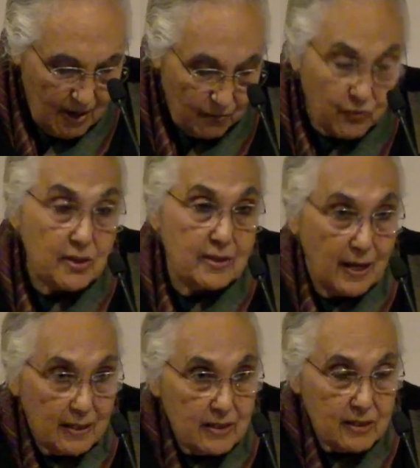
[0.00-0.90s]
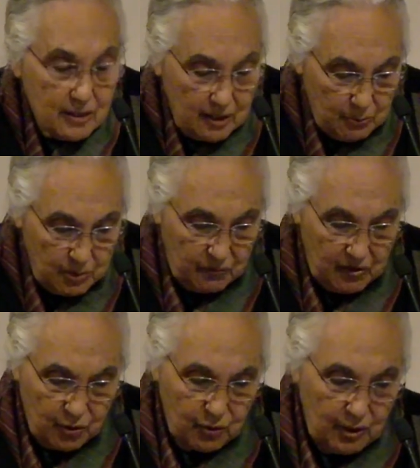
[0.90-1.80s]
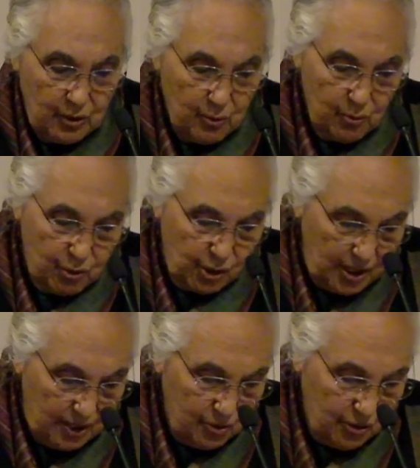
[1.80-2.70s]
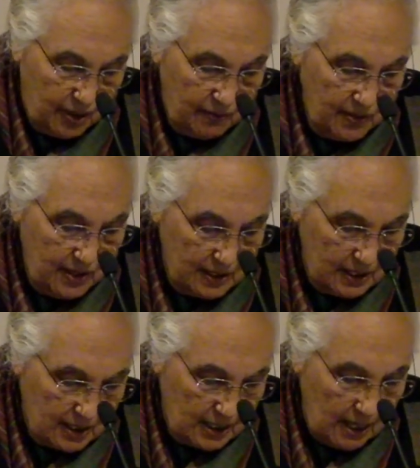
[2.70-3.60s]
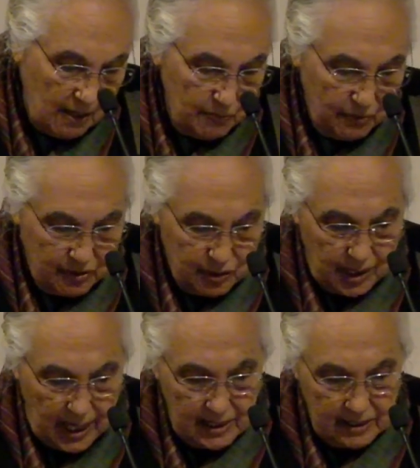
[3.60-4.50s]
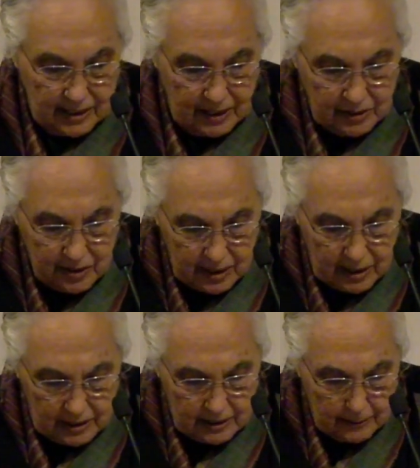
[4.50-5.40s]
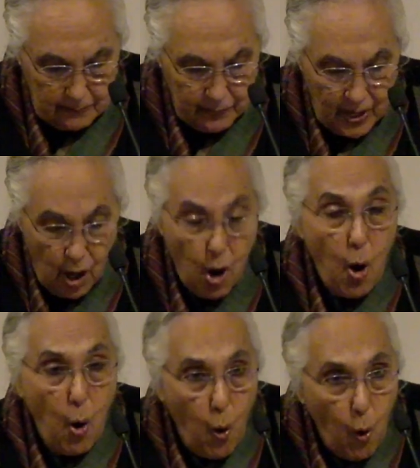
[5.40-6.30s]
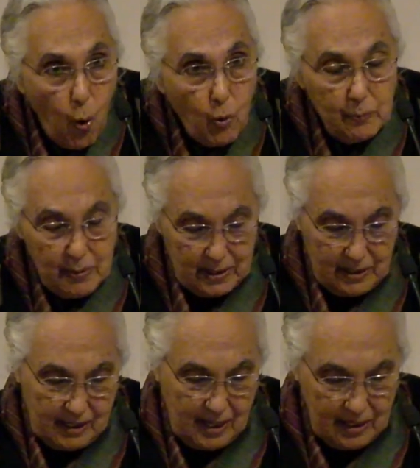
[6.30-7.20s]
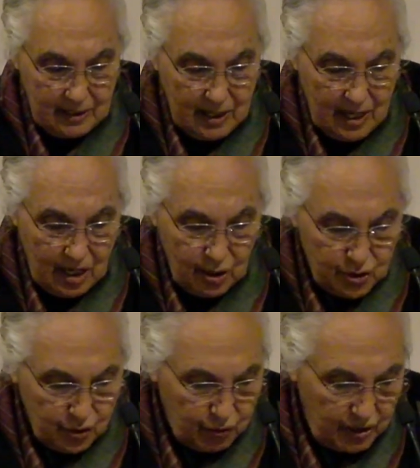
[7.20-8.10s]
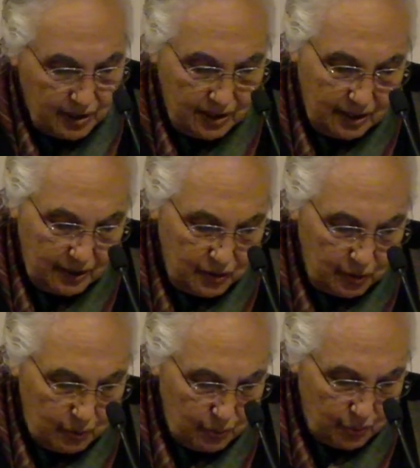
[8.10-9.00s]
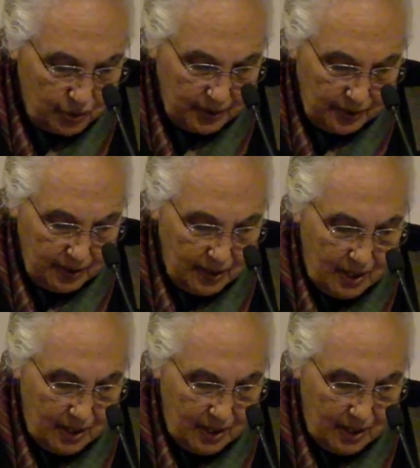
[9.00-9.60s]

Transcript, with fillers: For the Dalits, there was virtually no change, given that Islam, Christianity, and Sikhism all maintain a strict exclusion.